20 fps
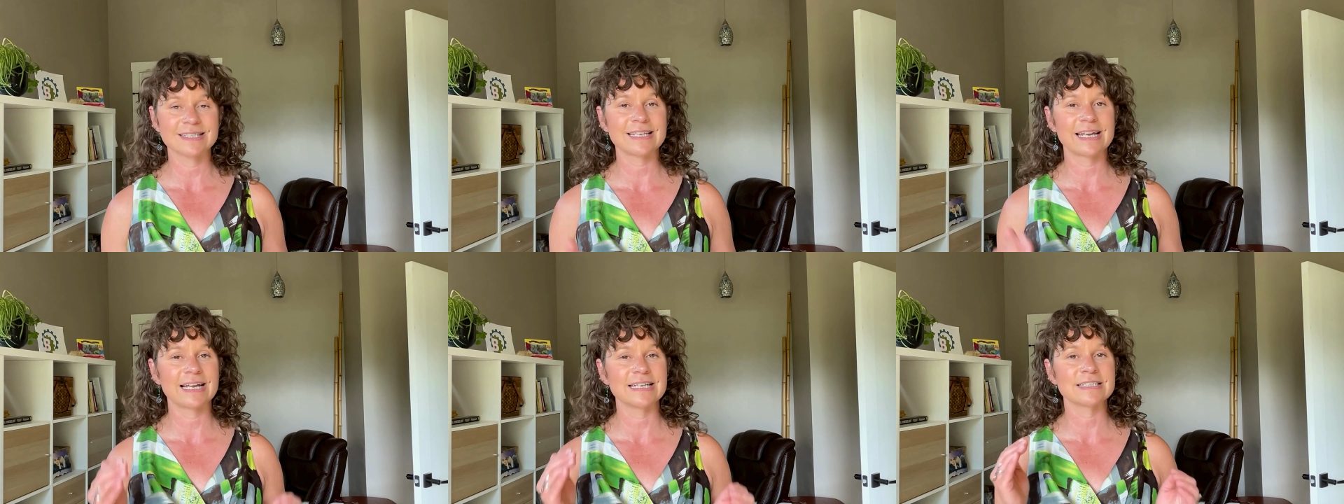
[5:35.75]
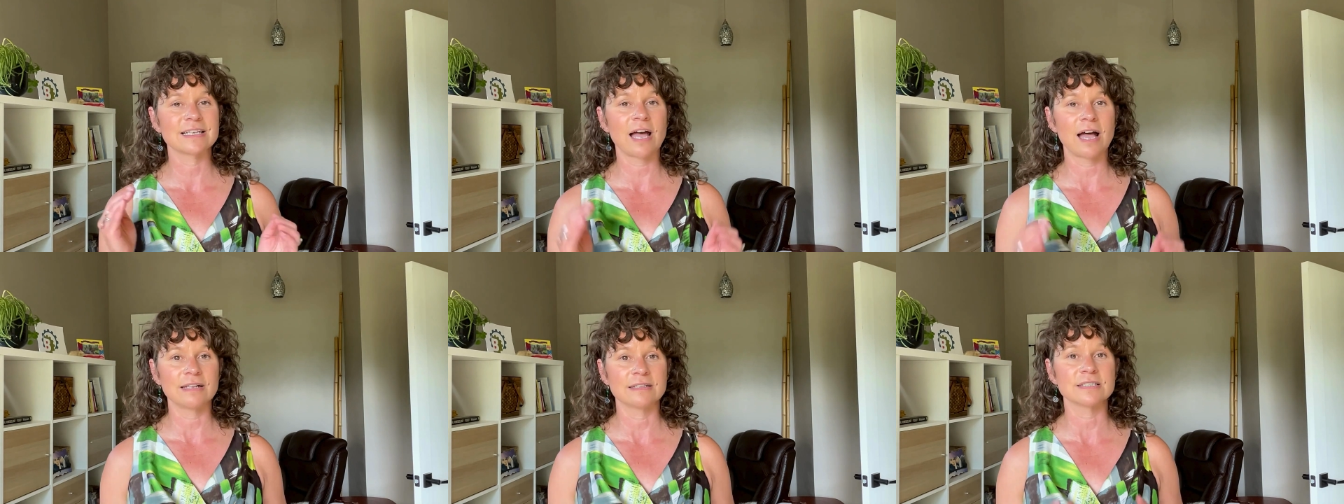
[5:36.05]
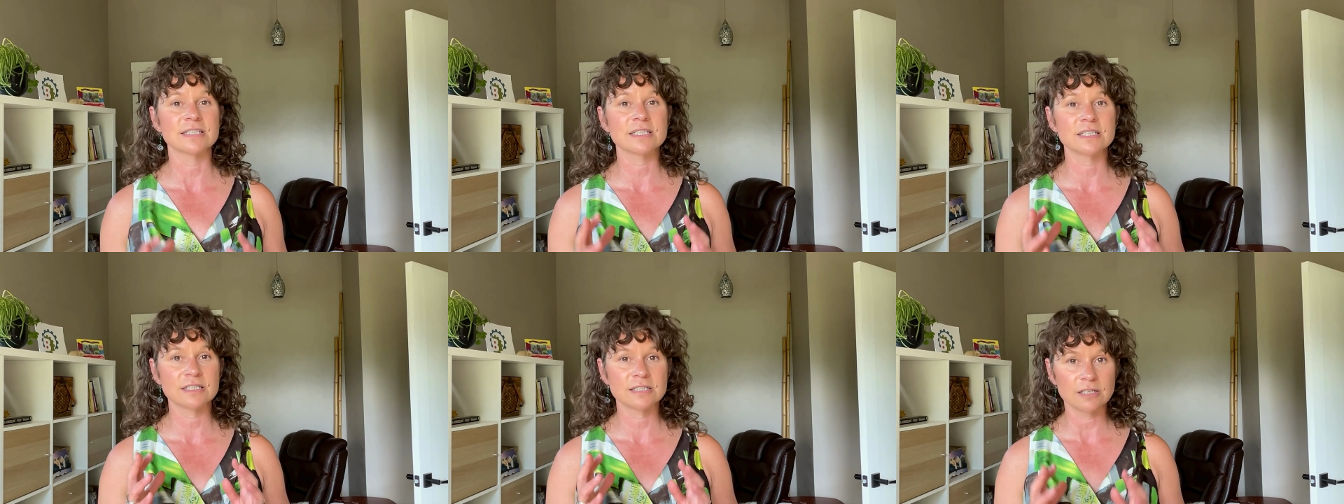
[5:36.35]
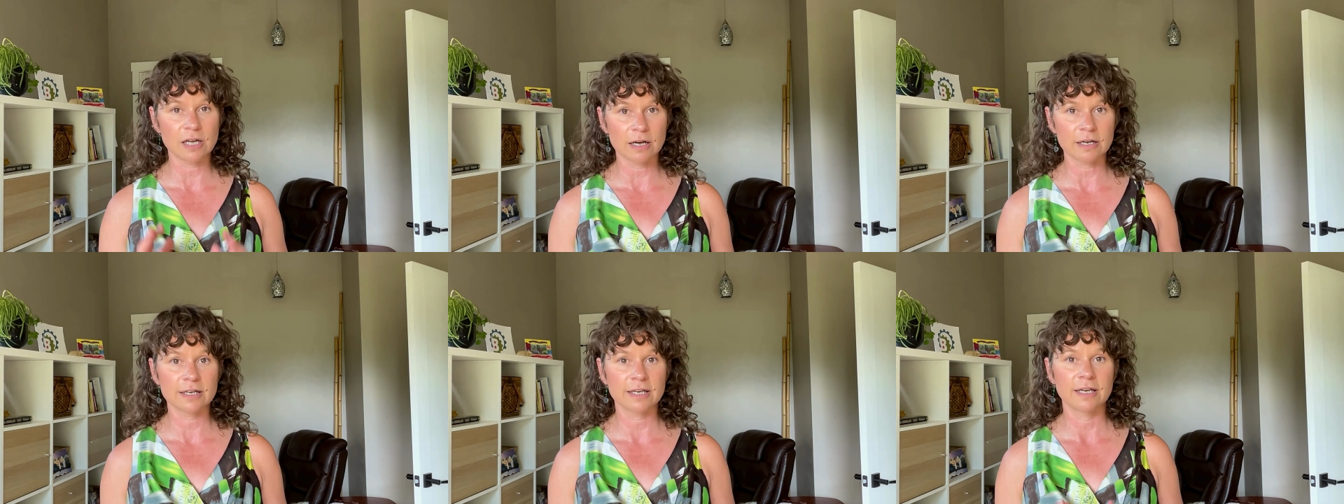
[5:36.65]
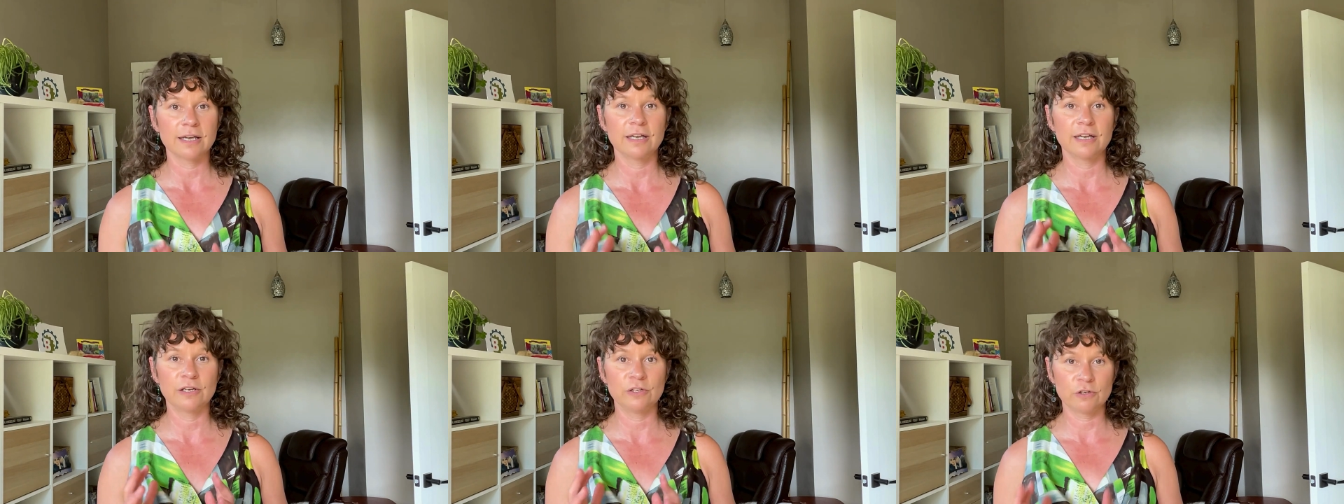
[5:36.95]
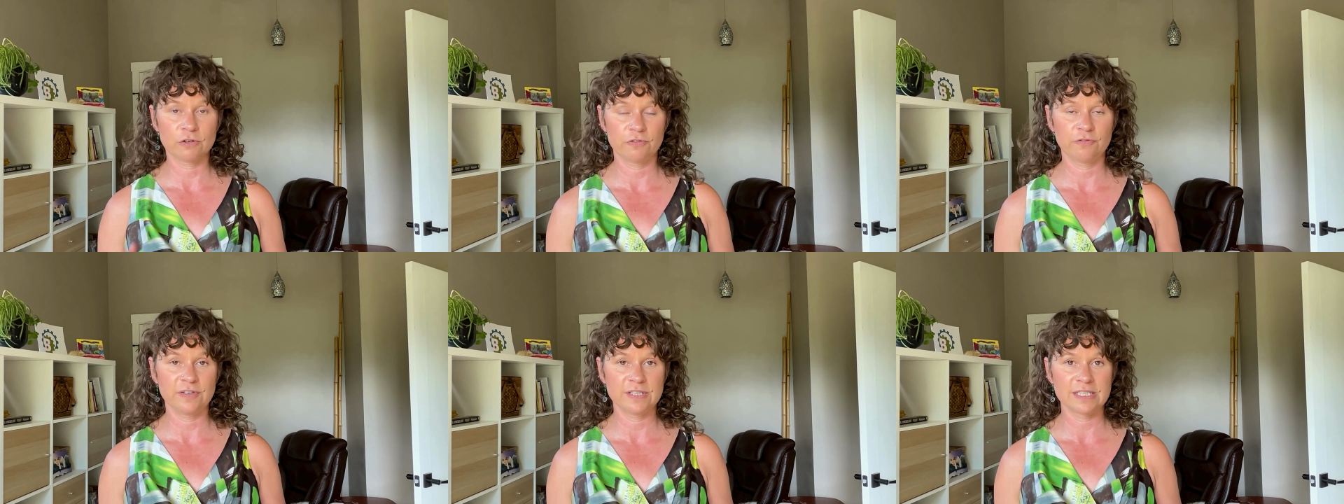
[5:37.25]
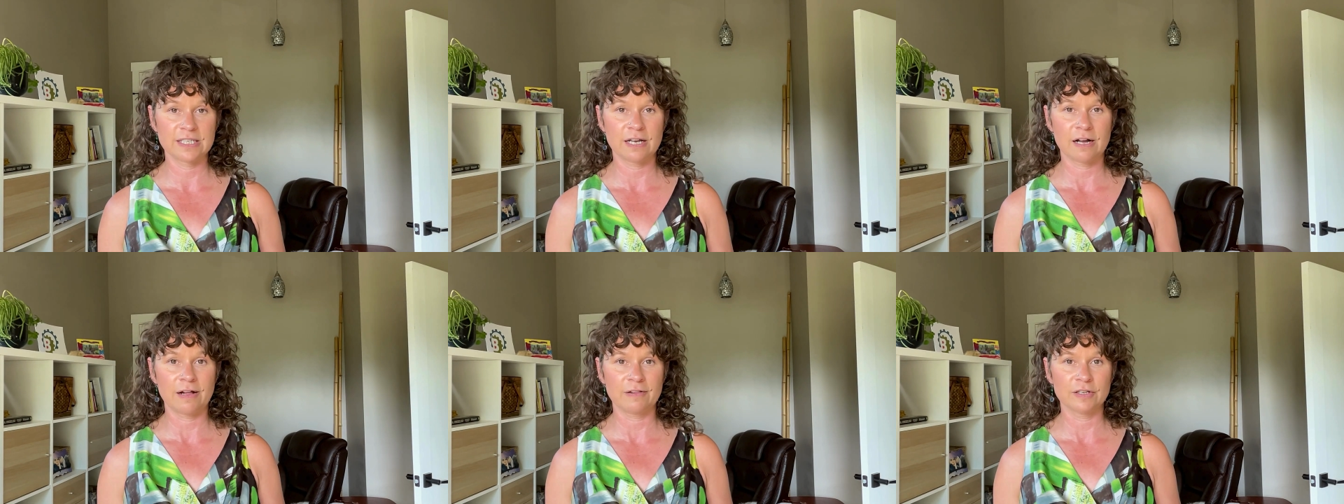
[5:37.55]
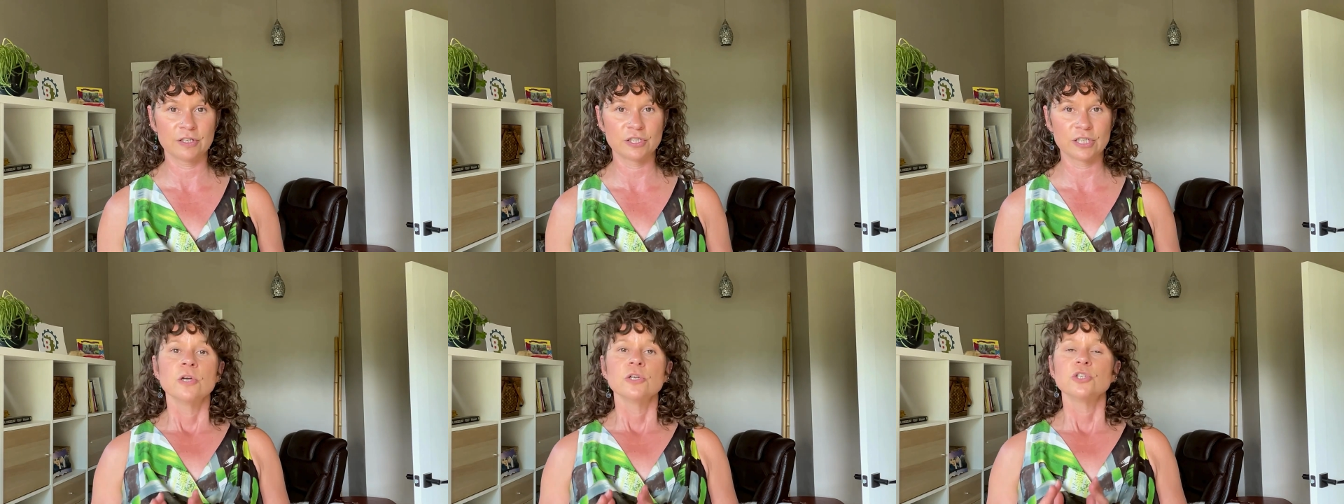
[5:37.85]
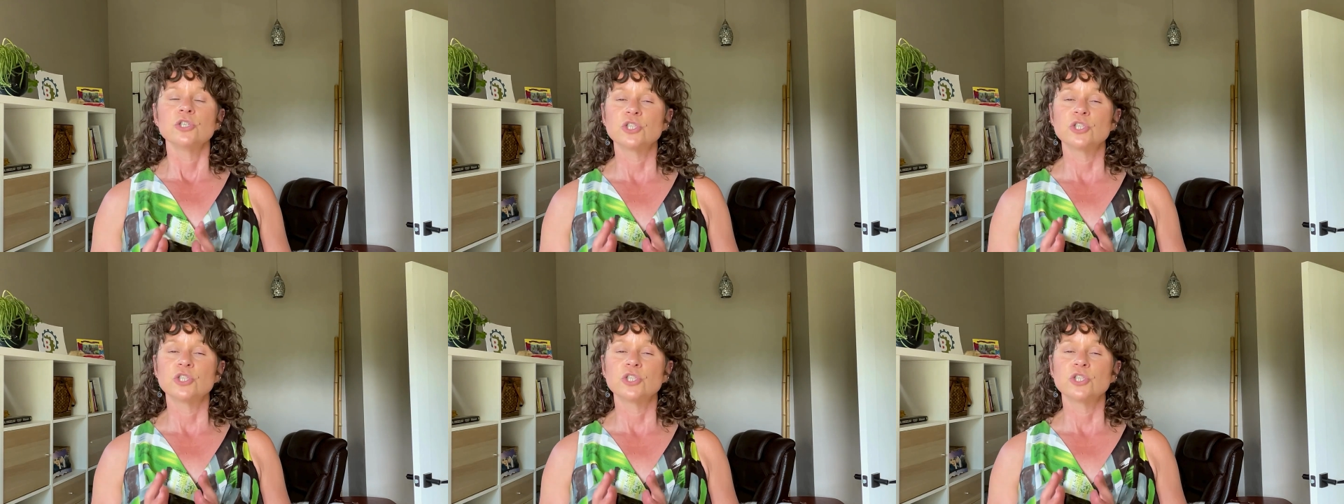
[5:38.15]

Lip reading: that has gotten stuck in your physiology.